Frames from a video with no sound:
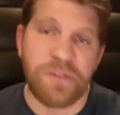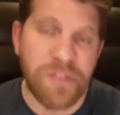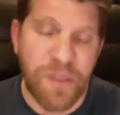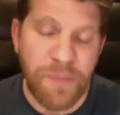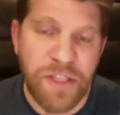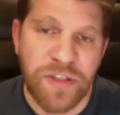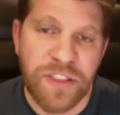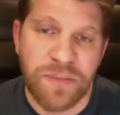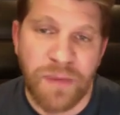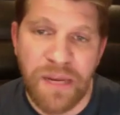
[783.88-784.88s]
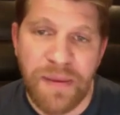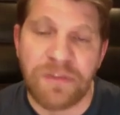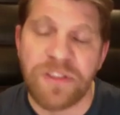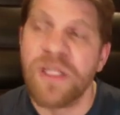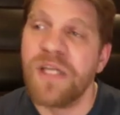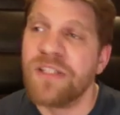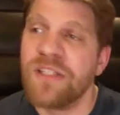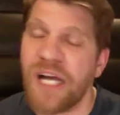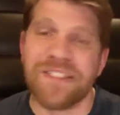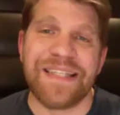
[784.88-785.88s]
Demetrius Mighty Mounts
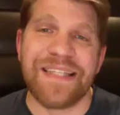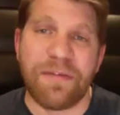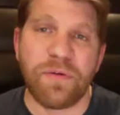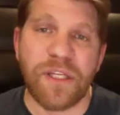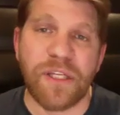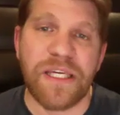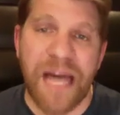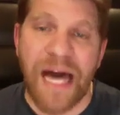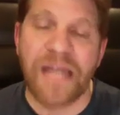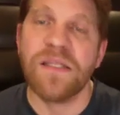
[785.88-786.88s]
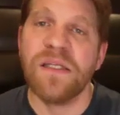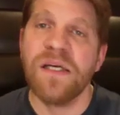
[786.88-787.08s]
Johnson, never really got